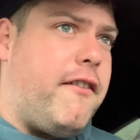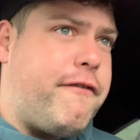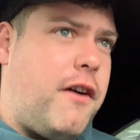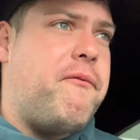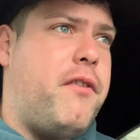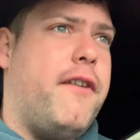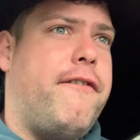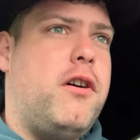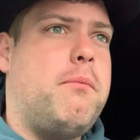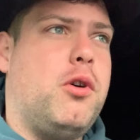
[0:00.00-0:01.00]
Front foot
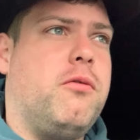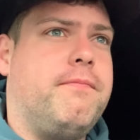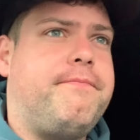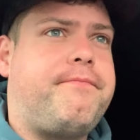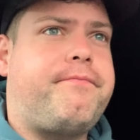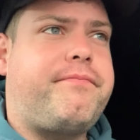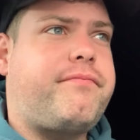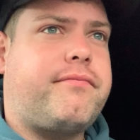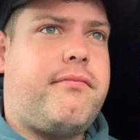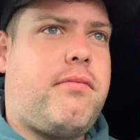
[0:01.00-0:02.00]
football,
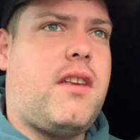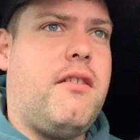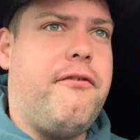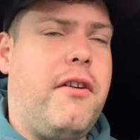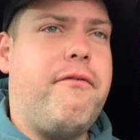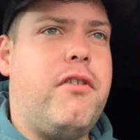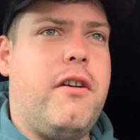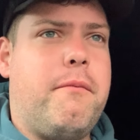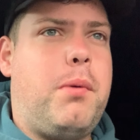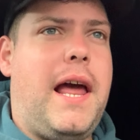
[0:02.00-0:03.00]
front
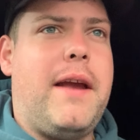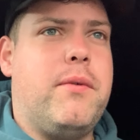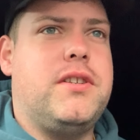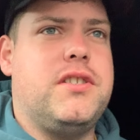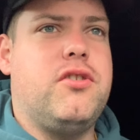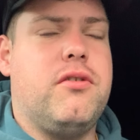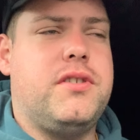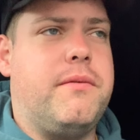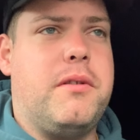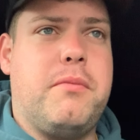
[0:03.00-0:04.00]
foot play, which is not
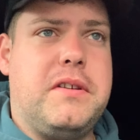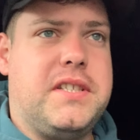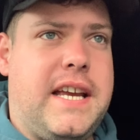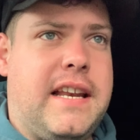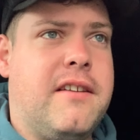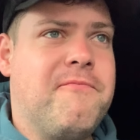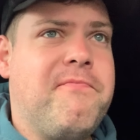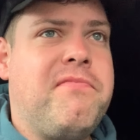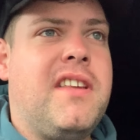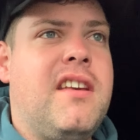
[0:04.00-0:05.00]
something we've seen
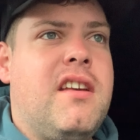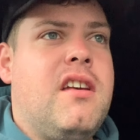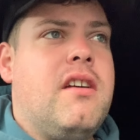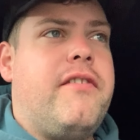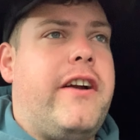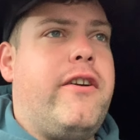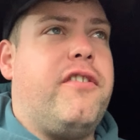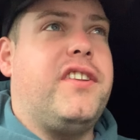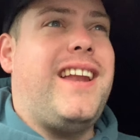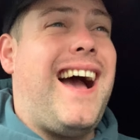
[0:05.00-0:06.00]
very
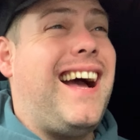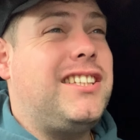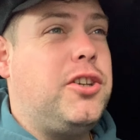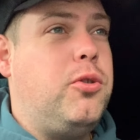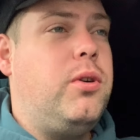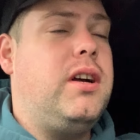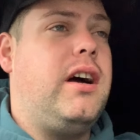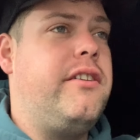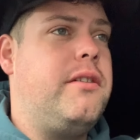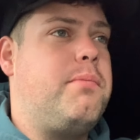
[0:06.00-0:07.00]
often at all
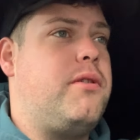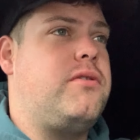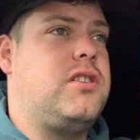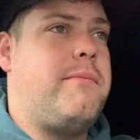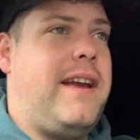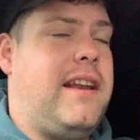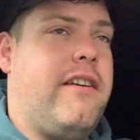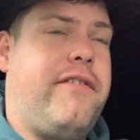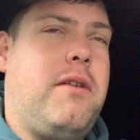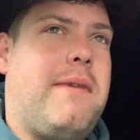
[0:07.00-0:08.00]
under Bruce. I mean, a
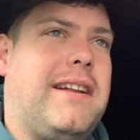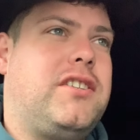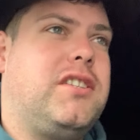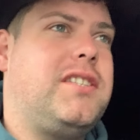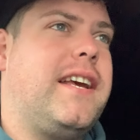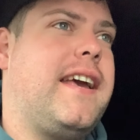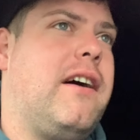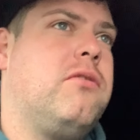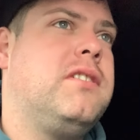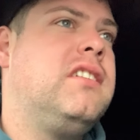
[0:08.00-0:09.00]
few matches stick
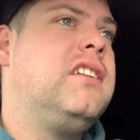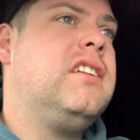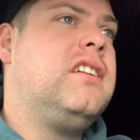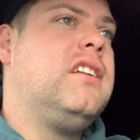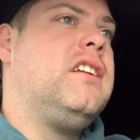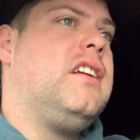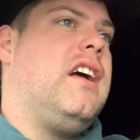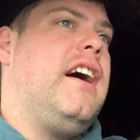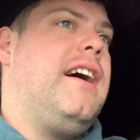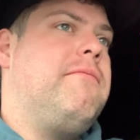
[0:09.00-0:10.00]
out.
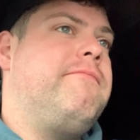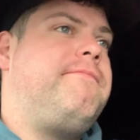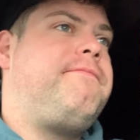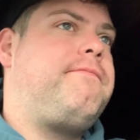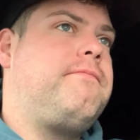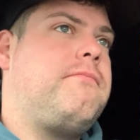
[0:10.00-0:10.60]
Um,